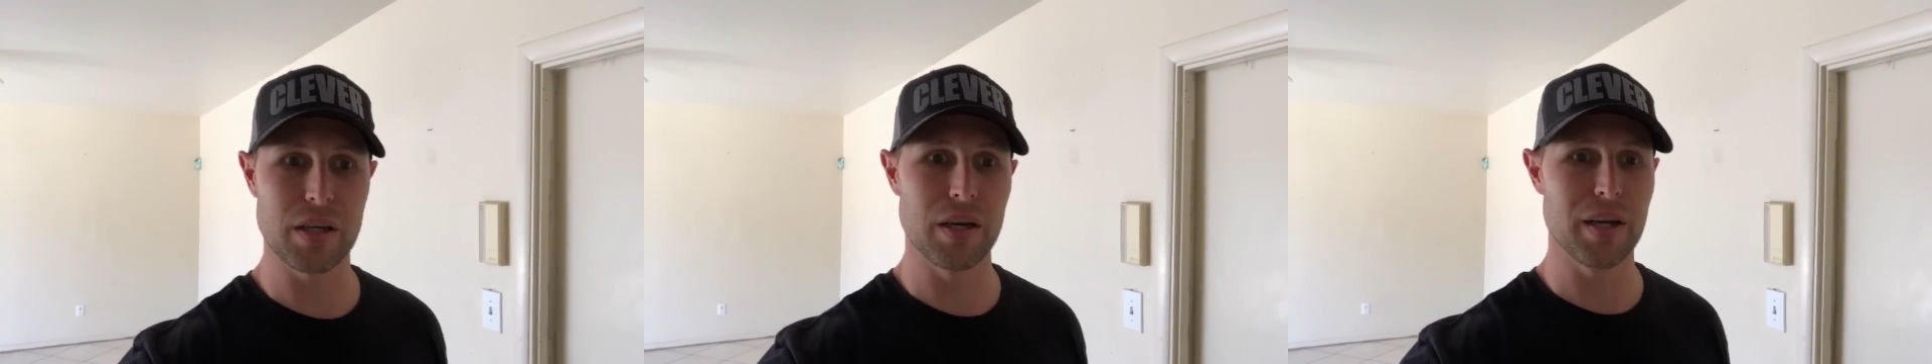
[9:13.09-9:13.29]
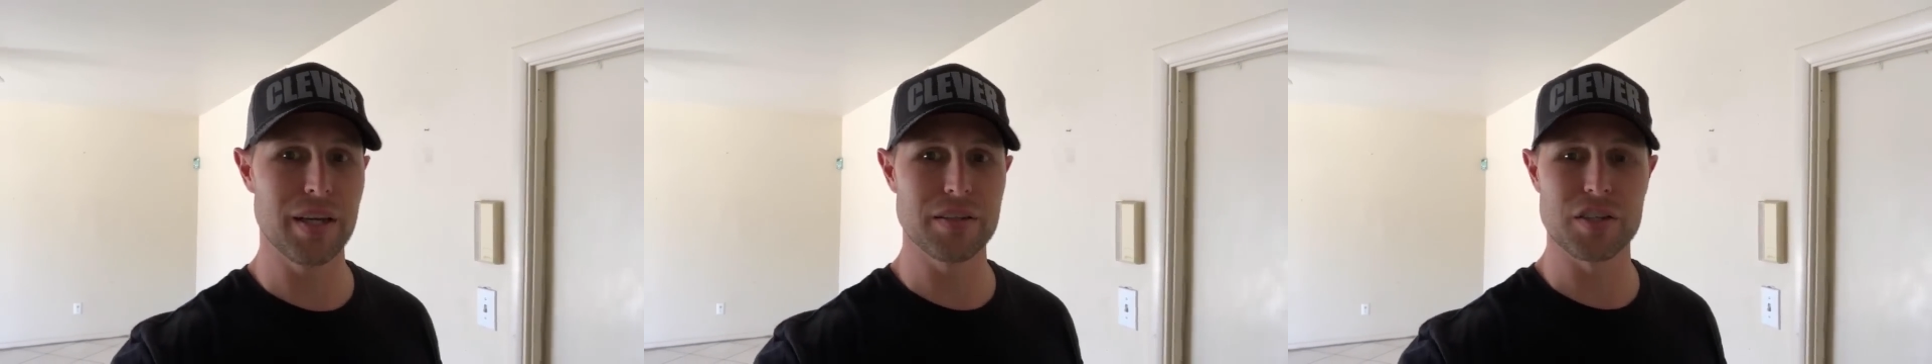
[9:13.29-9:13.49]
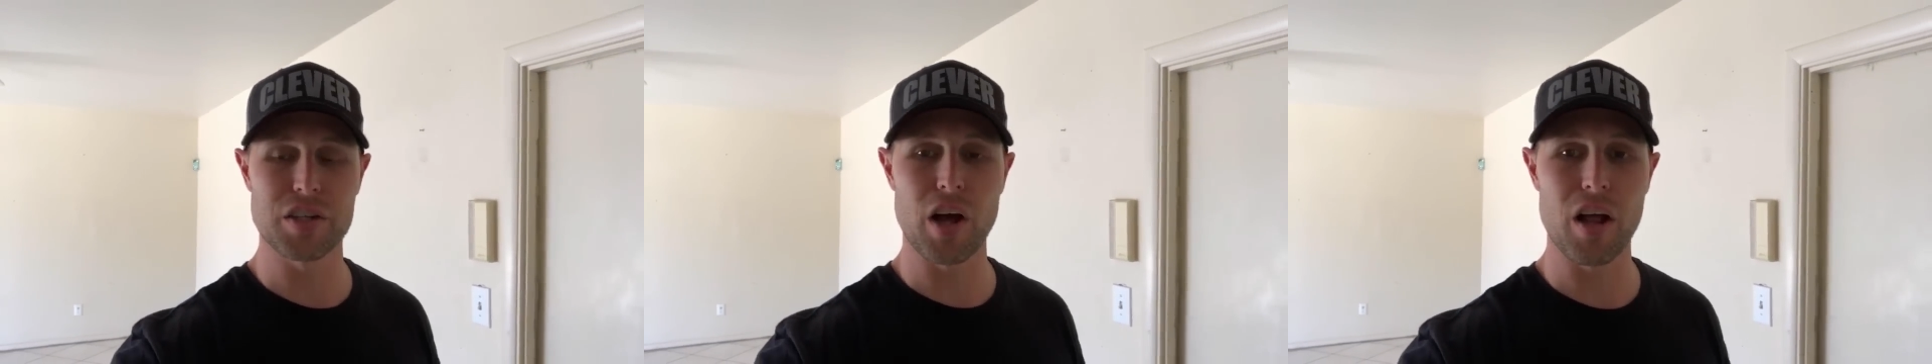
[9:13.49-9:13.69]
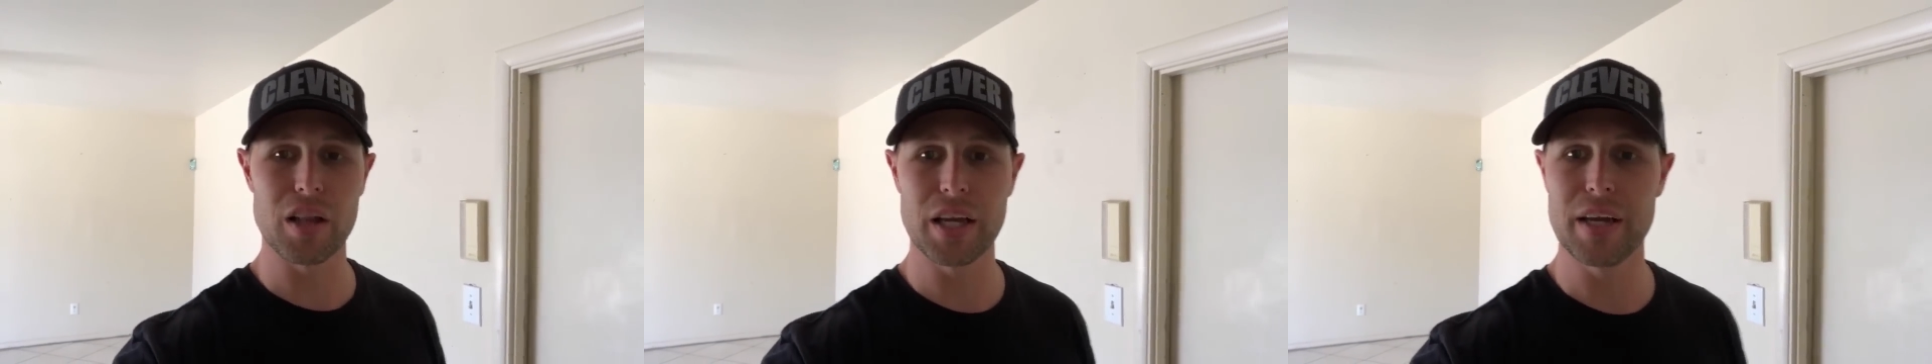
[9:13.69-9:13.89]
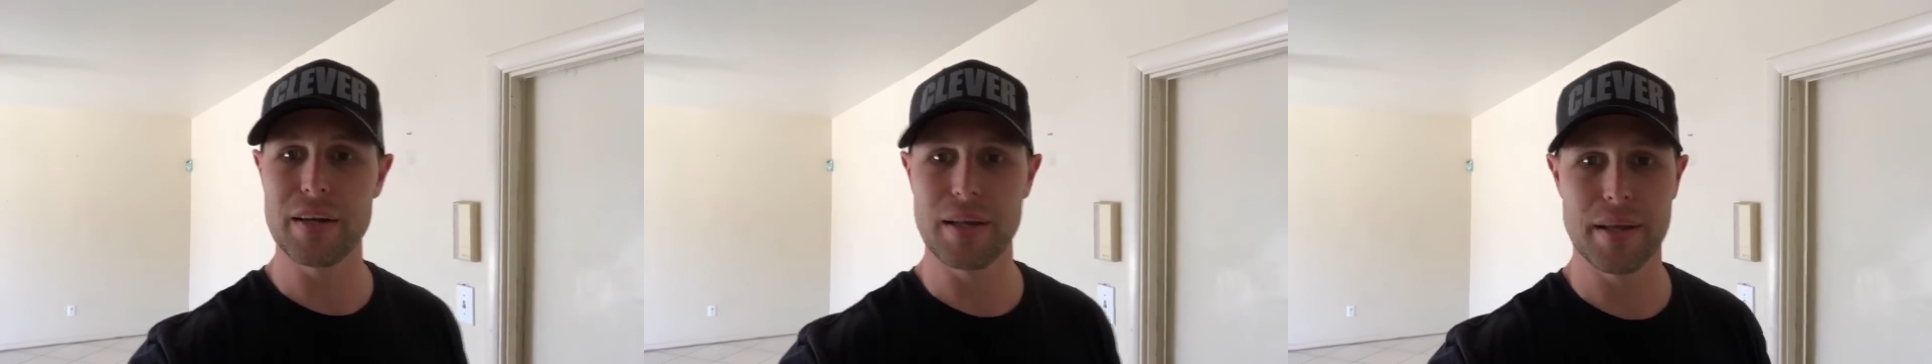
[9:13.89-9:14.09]
to
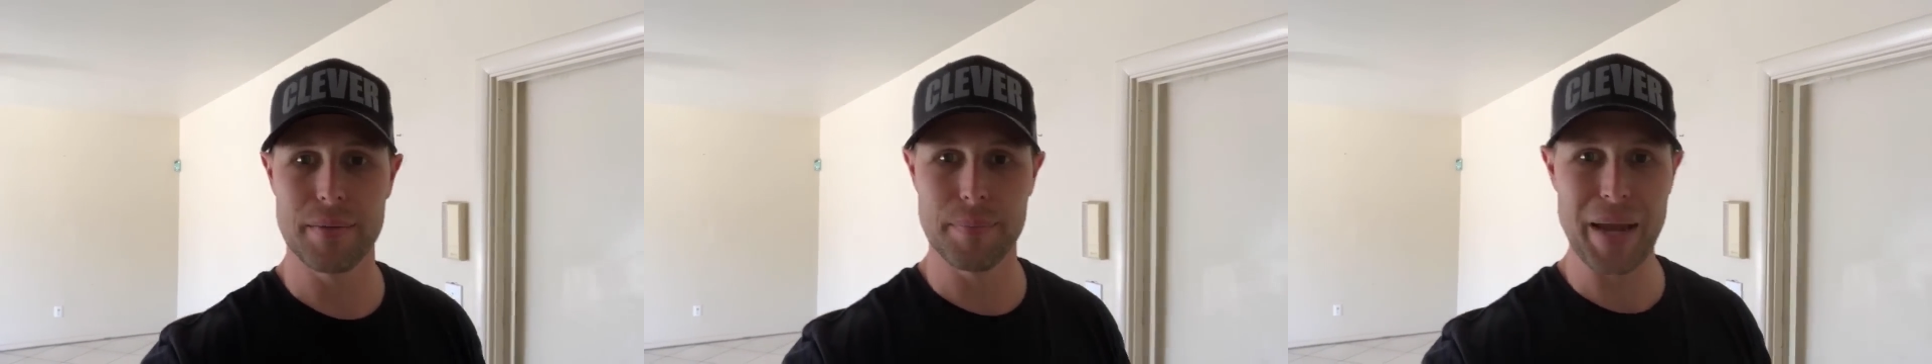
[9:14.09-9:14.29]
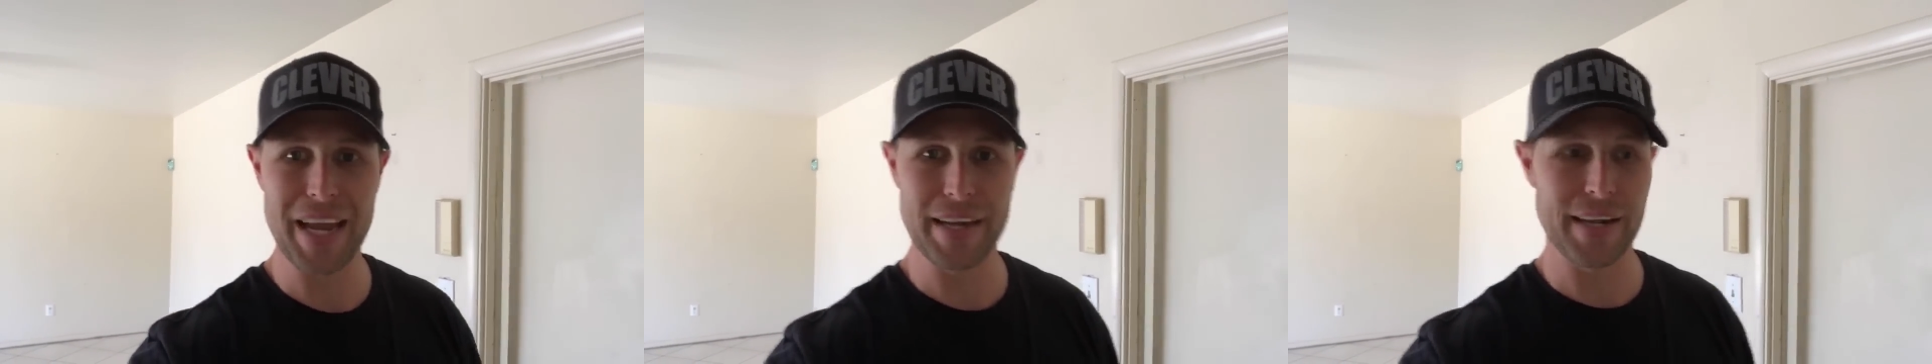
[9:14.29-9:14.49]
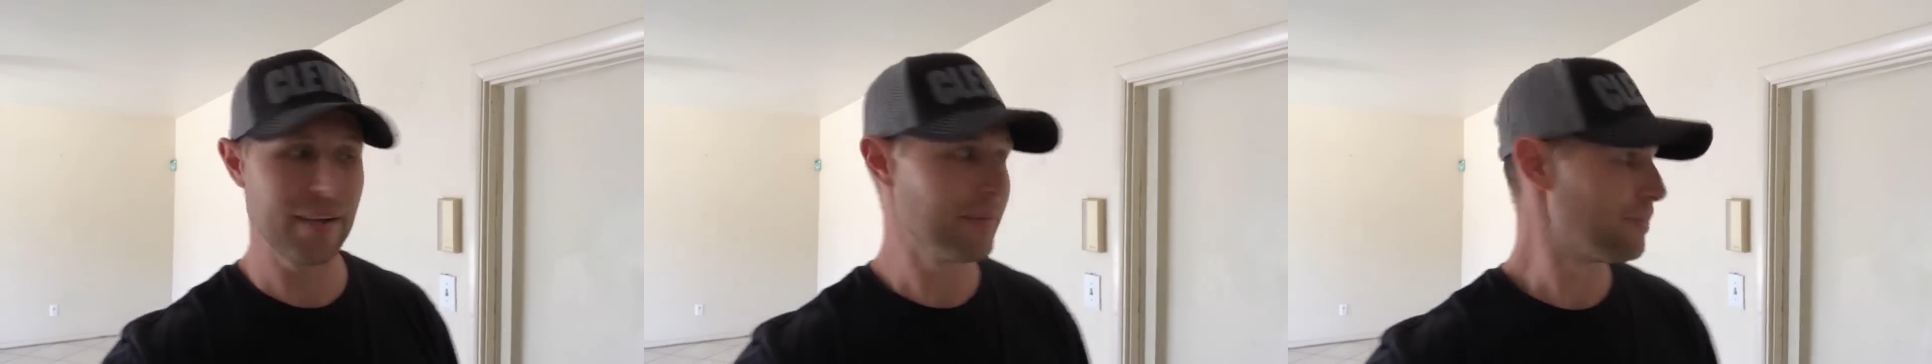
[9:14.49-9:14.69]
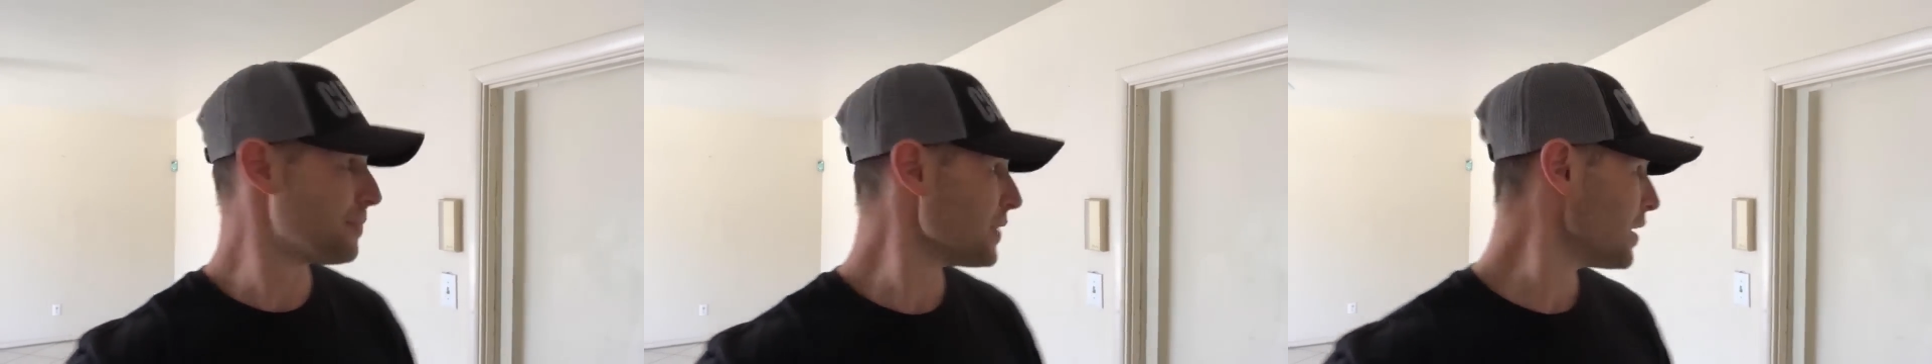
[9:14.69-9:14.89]
install it and paint it.